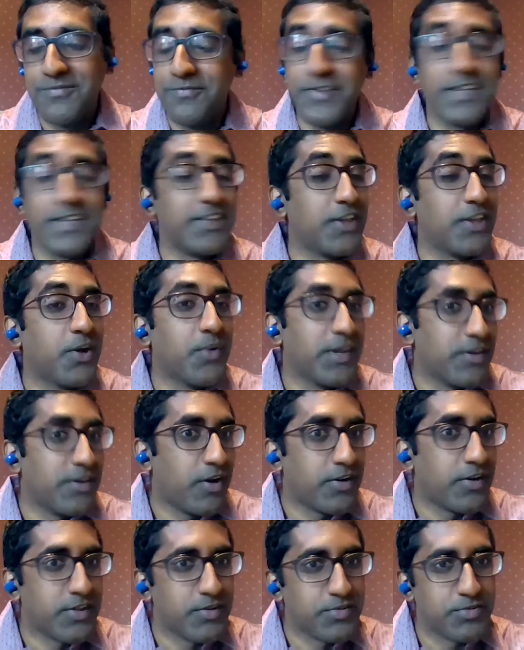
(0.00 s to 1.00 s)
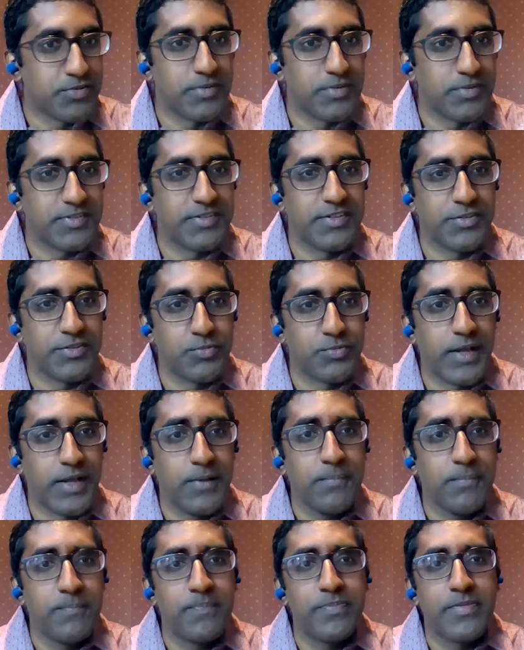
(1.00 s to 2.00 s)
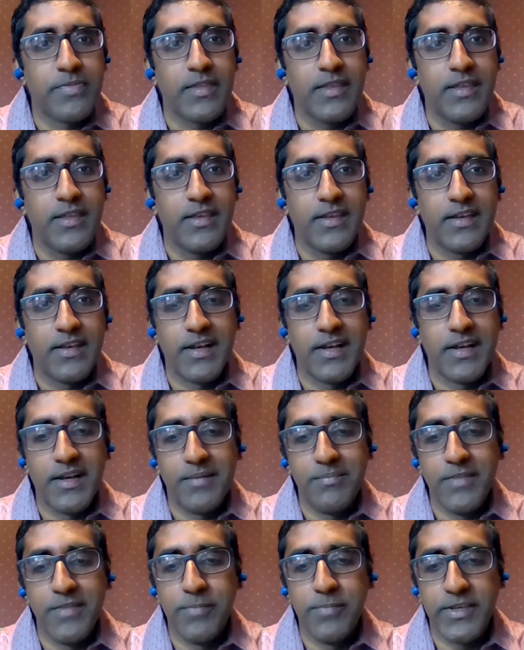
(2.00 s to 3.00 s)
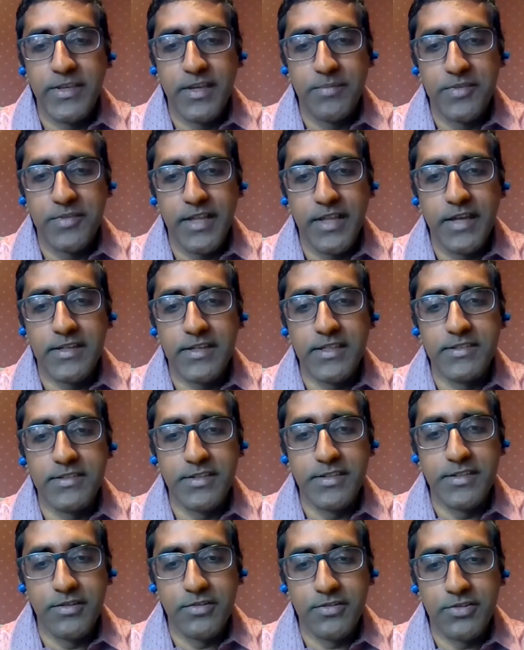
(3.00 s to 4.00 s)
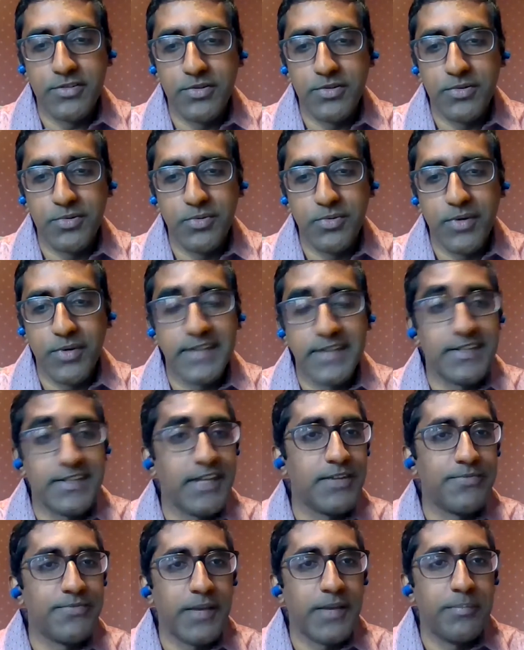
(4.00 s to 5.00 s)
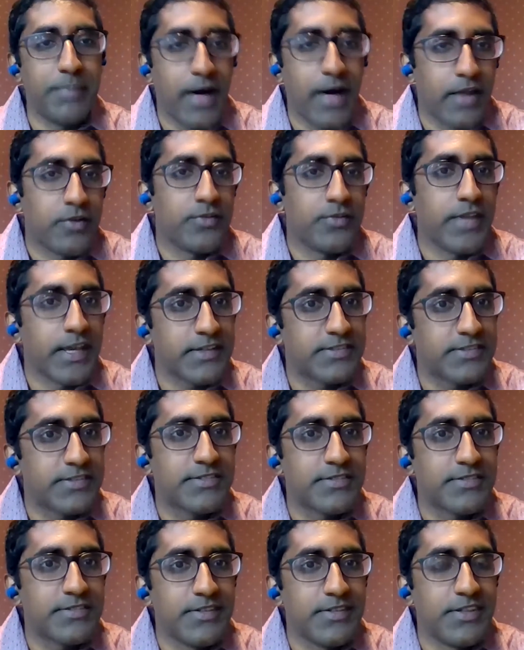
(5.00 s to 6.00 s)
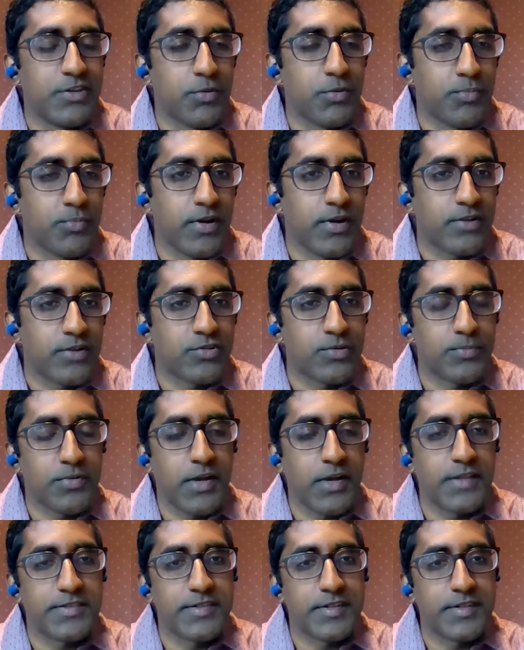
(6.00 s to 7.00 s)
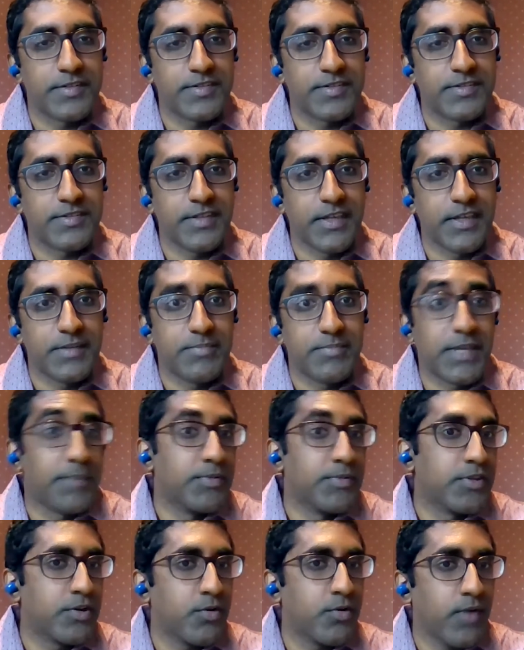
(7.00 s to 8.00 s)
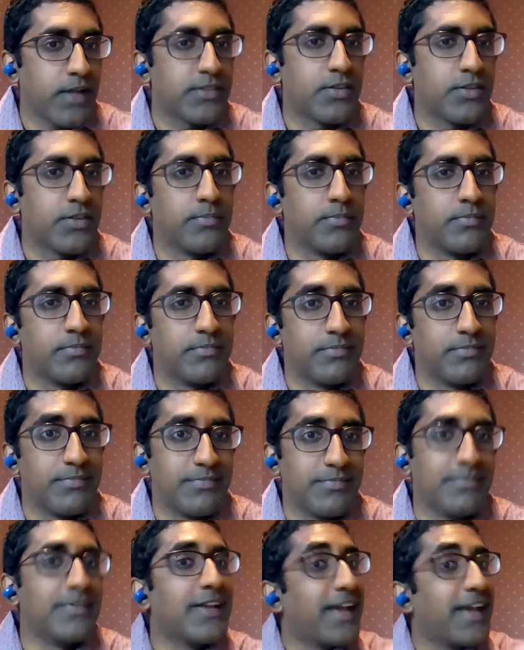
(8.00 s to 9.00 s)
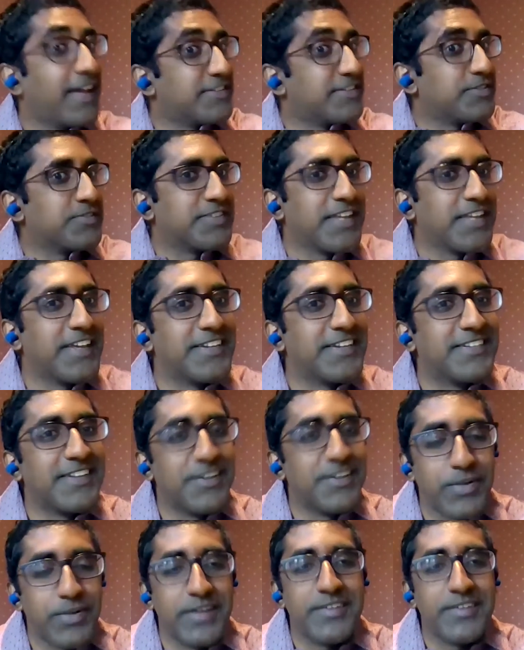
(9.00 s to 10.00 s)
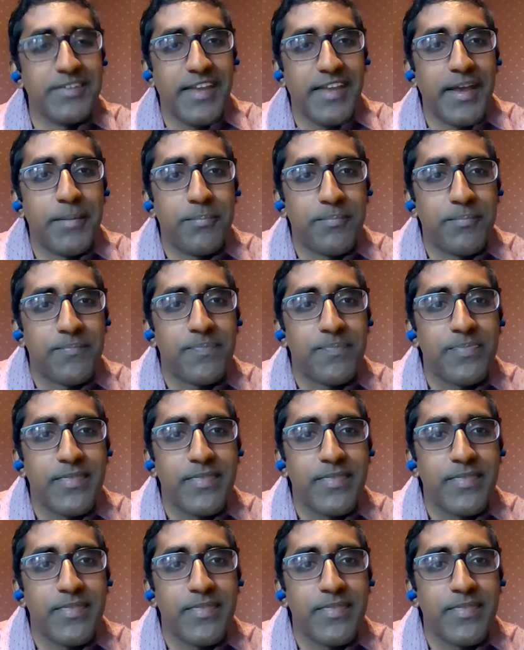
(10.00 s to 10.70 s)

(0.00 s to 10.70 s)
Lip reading: video and audio sources as well. It becomes a lot easier to identify bottlenecks in your production process and be able to correct them, as you said, in real time.